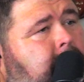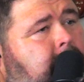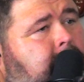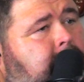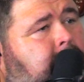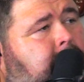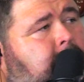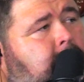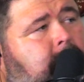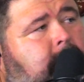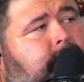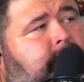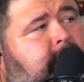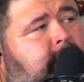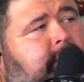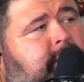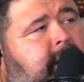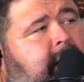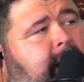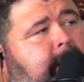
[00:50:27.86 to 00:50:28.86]
you I know, mean, two of
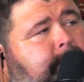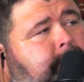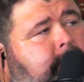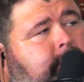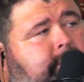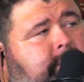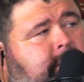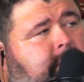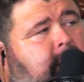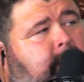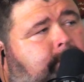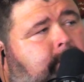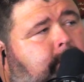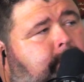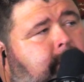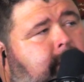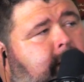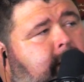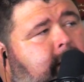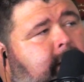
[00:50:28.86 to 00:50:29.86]
each apples, a couple
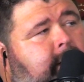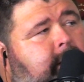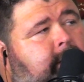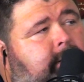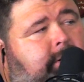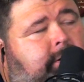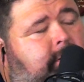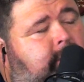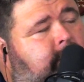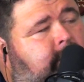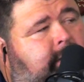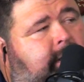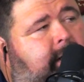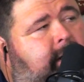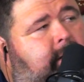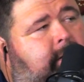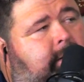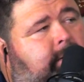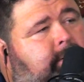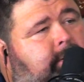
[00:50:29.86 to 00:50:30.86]
pears, you know, sit
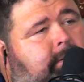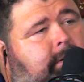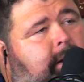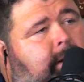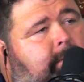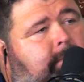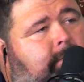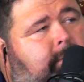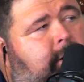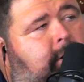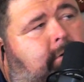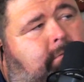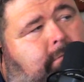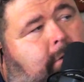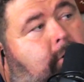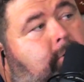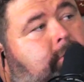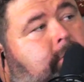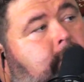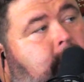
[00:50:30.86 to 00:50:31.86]
down and, and you know
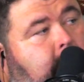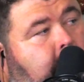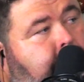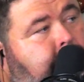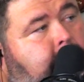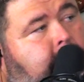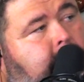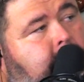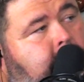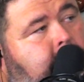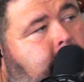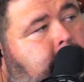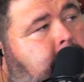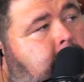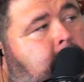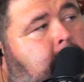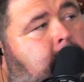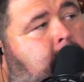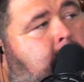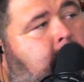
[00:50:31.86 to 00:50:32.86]
mow through all those,
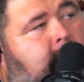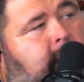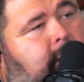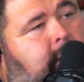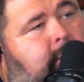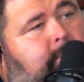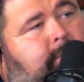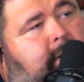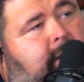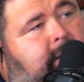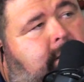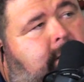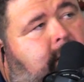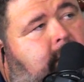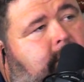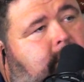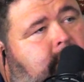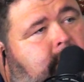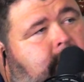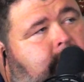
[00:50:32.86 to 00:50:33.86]
and then you mix
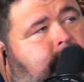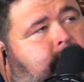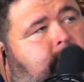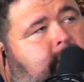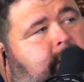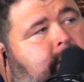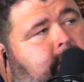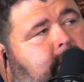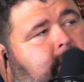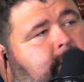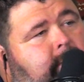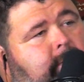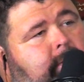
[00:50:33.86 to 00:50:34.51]
the other stuff with